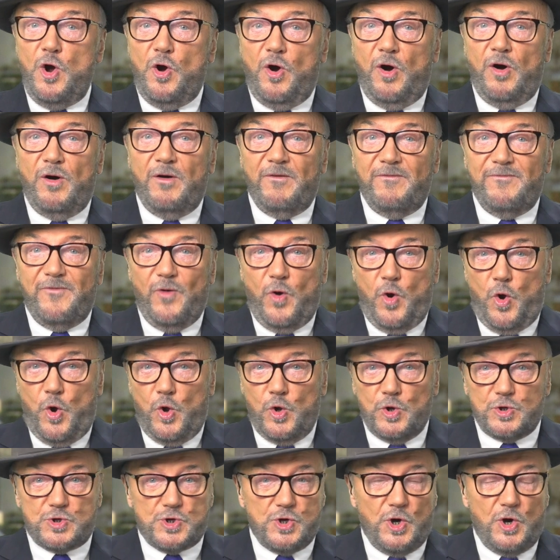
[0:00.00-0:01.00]
of
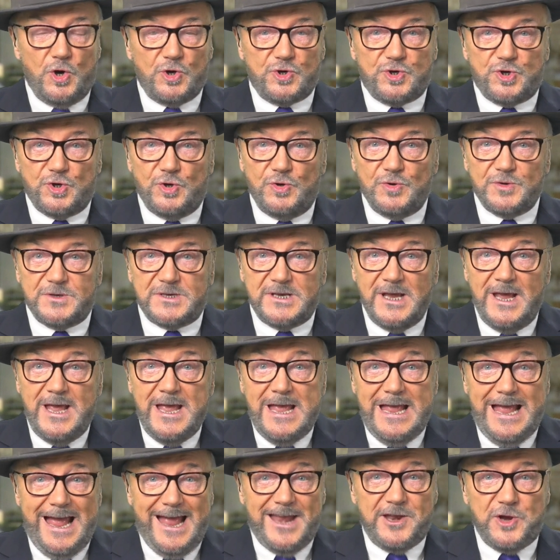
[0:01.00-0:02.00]
all talk shows.
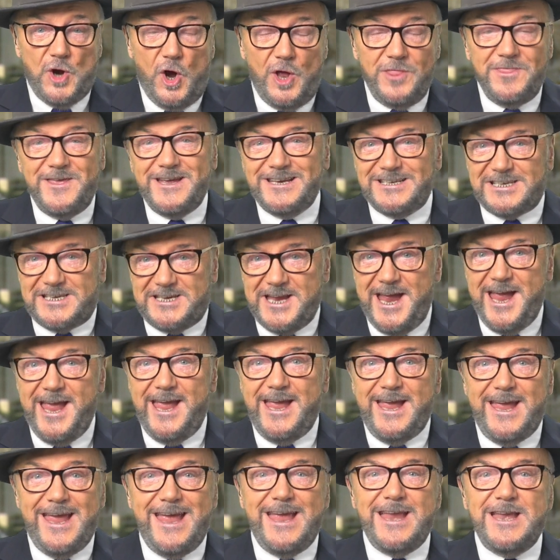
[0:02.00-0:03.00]
And on this
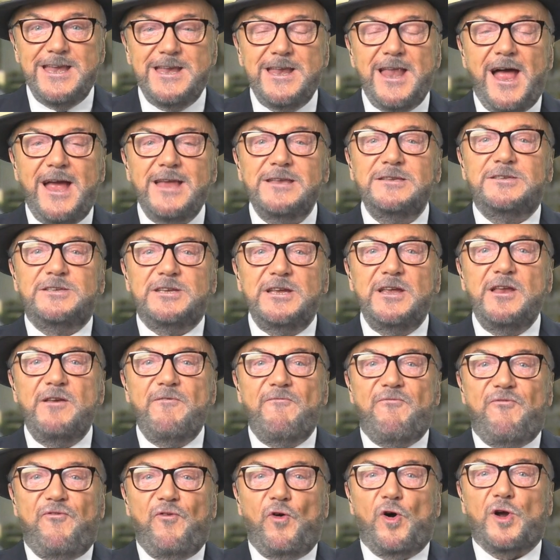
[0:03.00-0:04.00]
day in
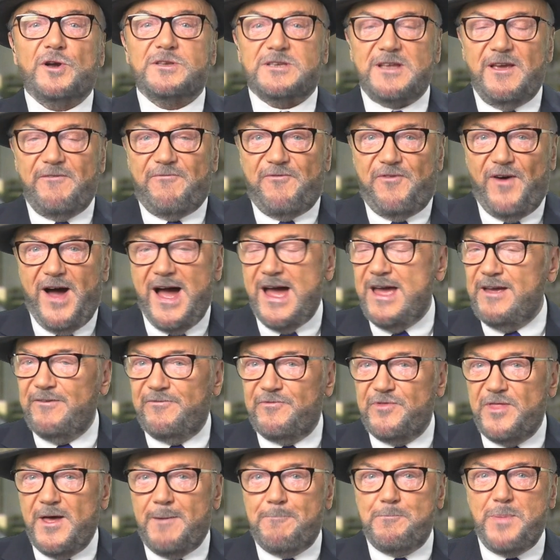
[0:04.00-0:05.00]

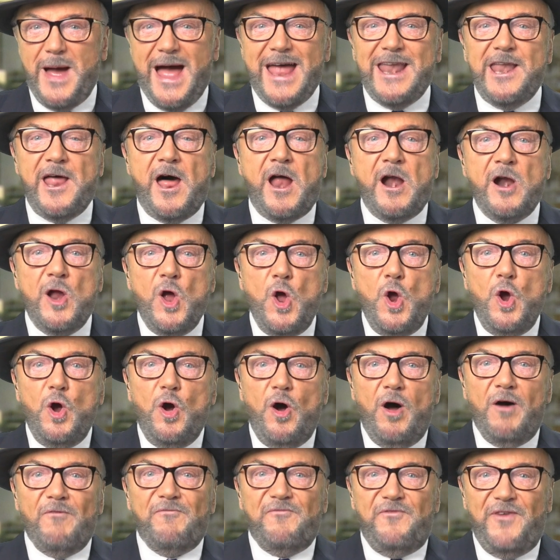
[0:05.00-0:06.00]
1945, the banner
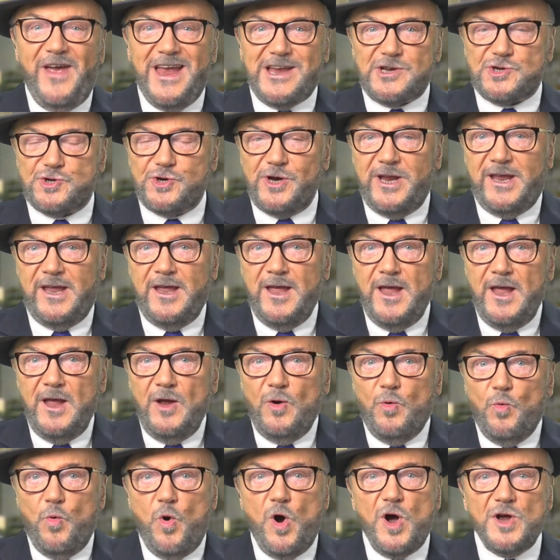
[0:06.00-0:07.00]
of victory
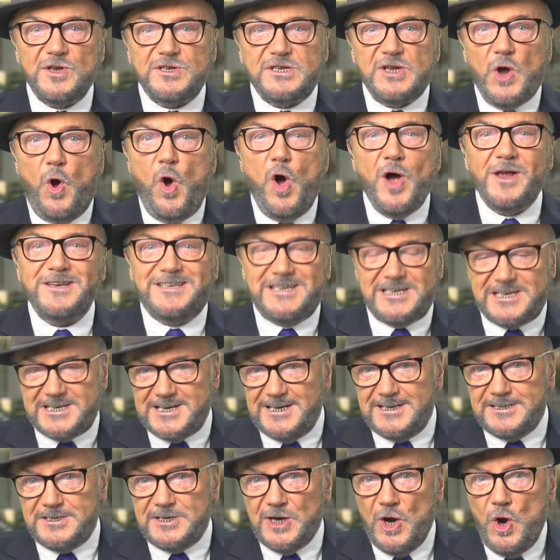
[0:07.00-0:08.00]
was
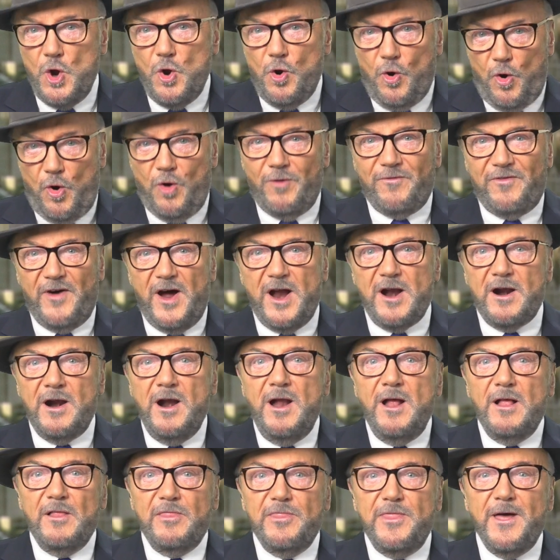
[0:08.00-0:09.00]
hoisted
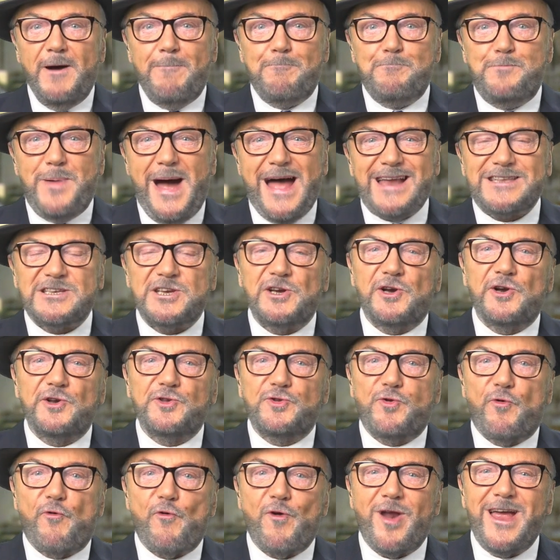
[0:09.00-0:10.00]
over the
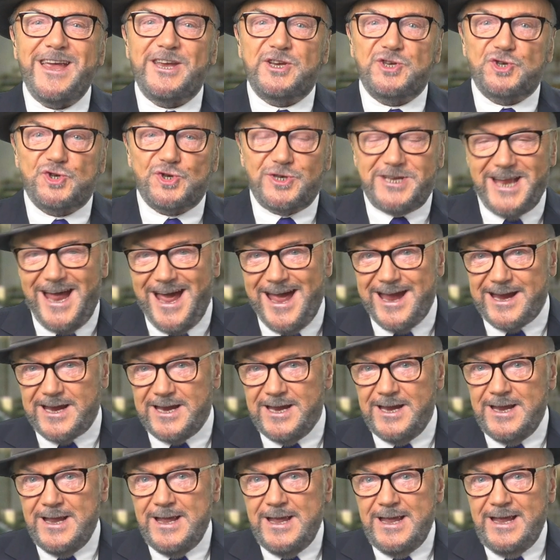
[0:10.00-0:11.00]
battered Reichstag
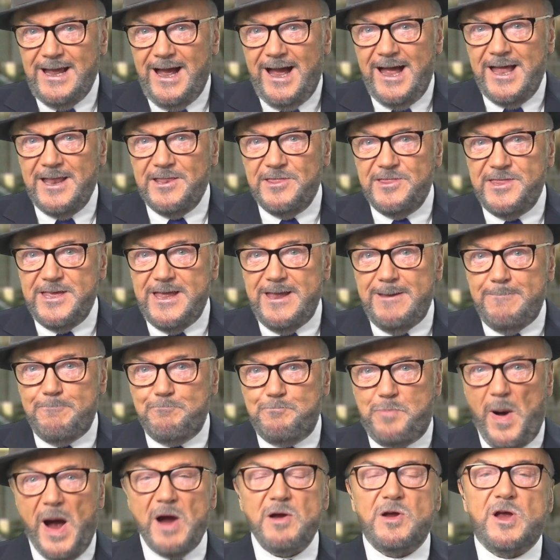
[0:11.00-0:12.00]
and the
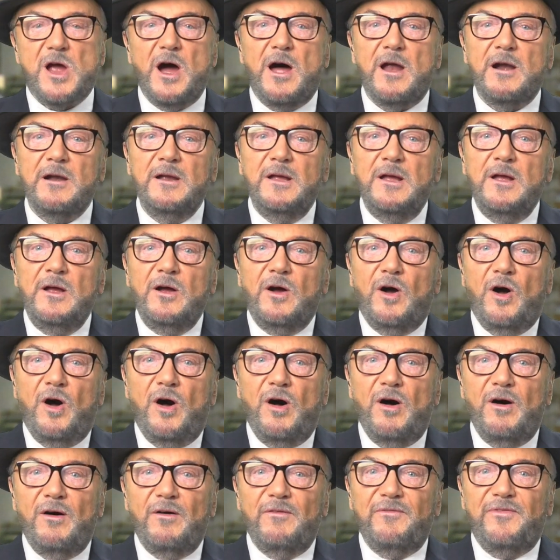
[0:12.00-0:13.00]
bunker
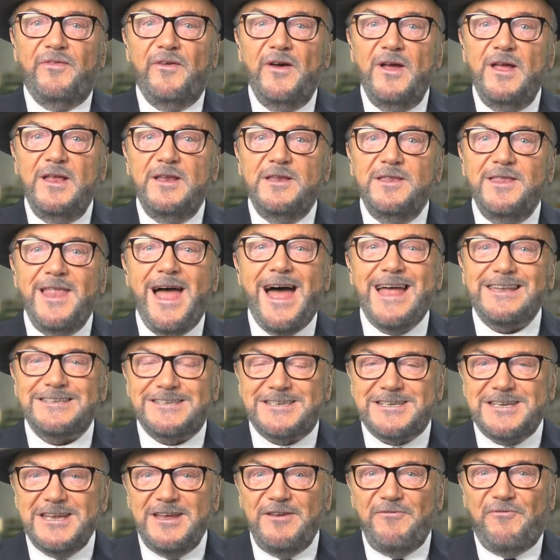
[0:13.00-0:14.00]
of
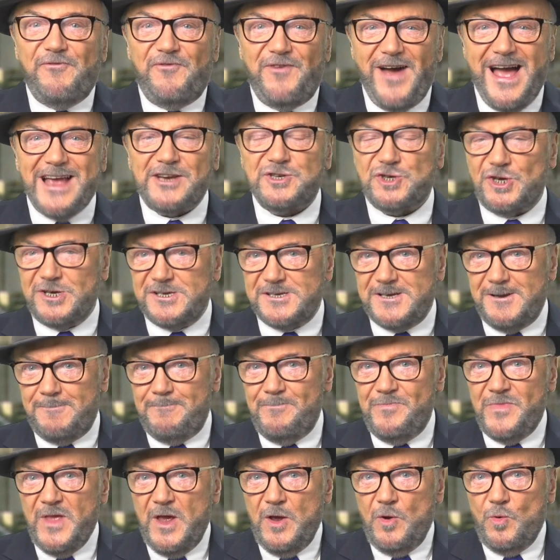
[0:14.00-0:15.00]
Nazi
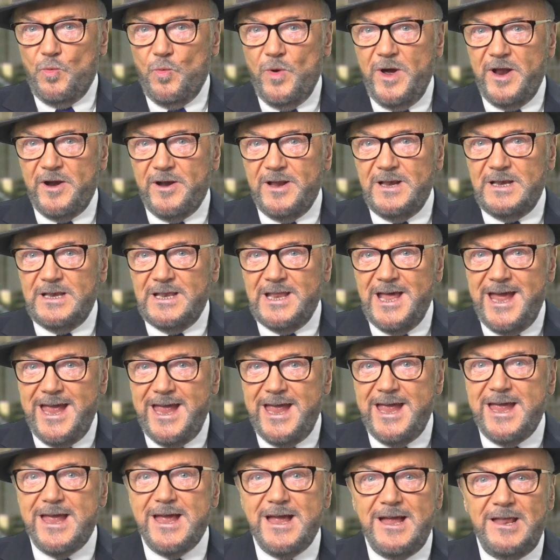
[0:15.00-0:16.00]
fascism, where it
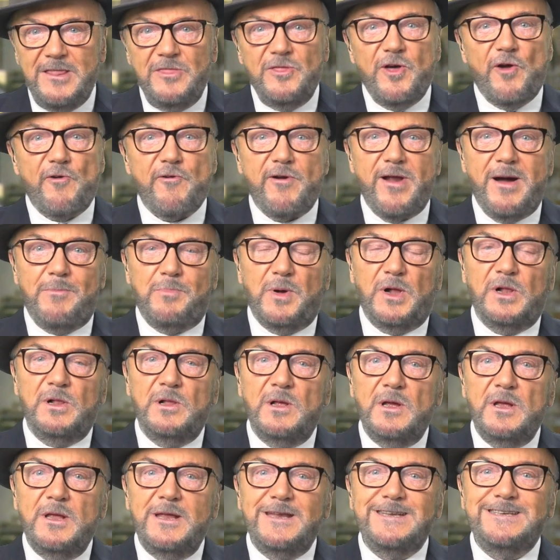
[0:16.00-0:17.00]
lay in the
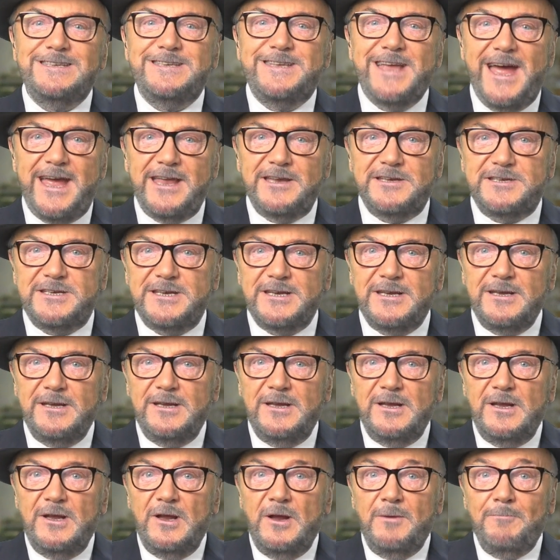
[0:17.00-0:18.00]
rubble, dead.
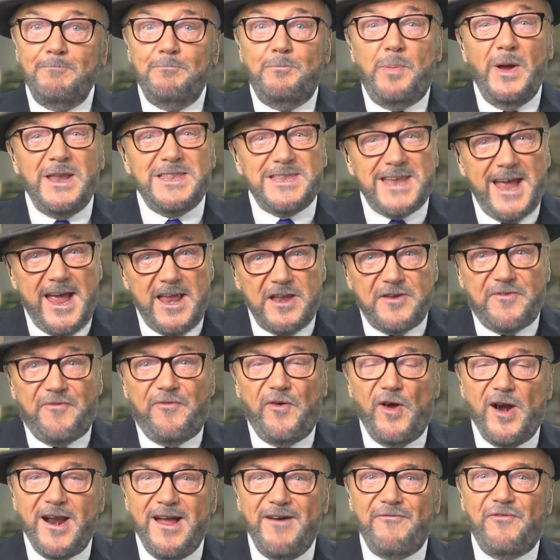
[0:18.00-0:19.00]
But dead
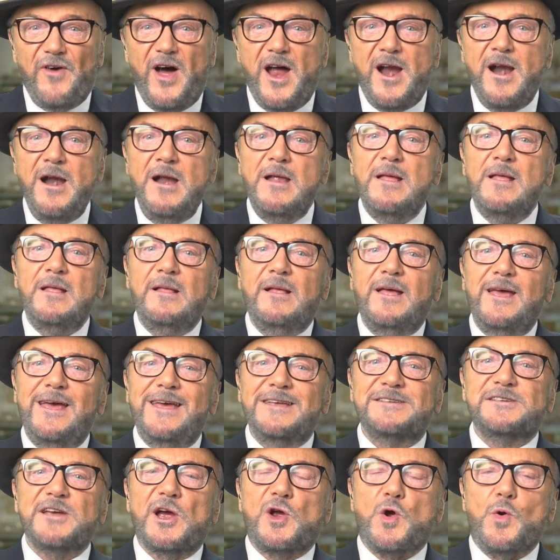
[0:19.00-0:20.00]
forever
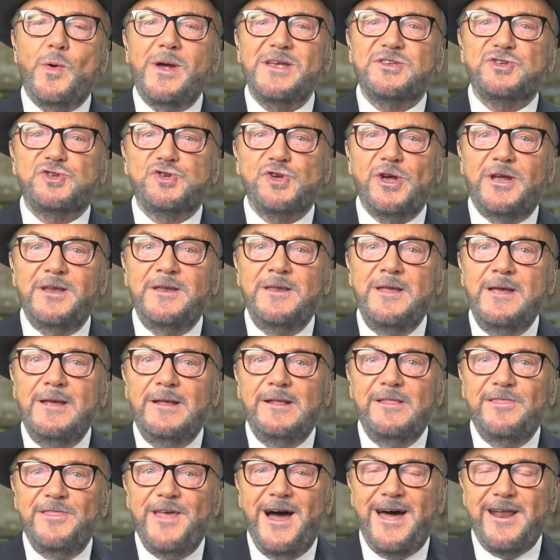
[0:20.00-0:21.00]
is a question
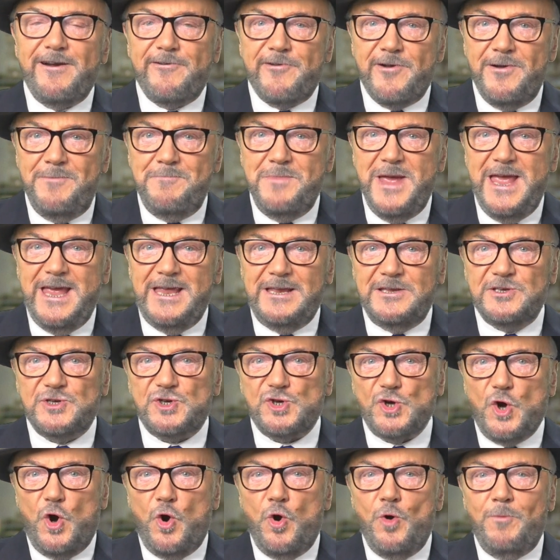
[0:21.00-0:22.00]
that
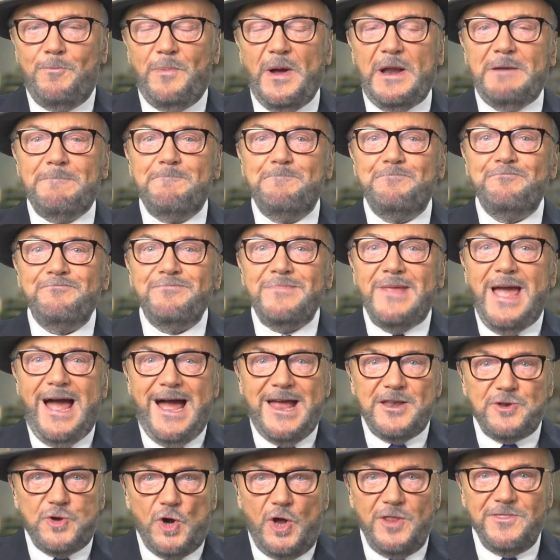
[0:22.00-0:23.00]
remains open.
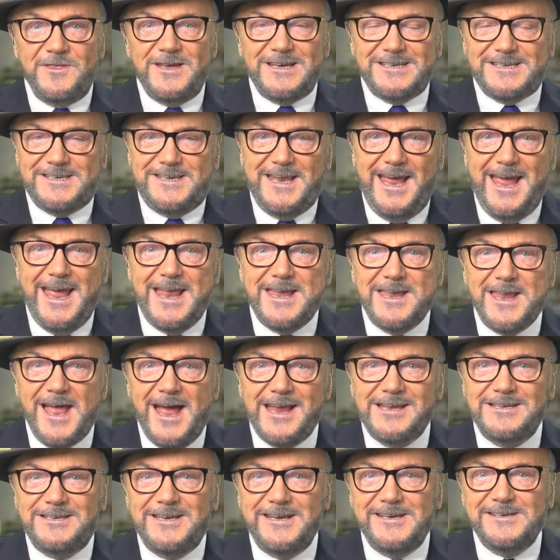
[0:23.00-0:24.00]
And on this day in
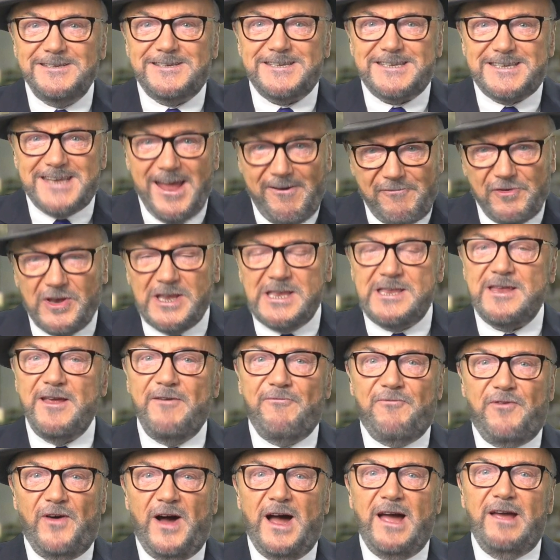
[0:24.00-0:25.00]

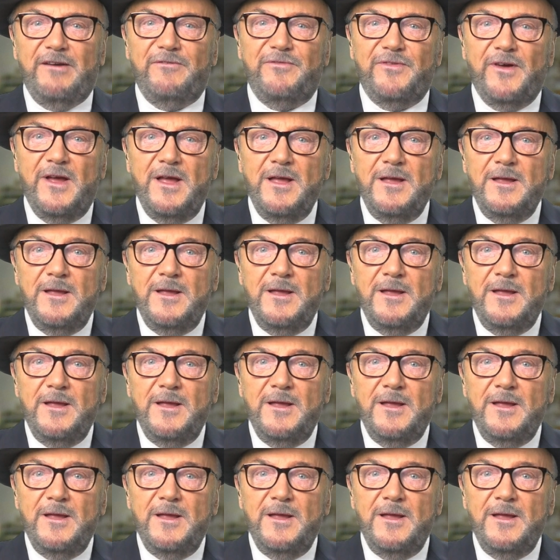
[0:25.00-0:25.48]
1975,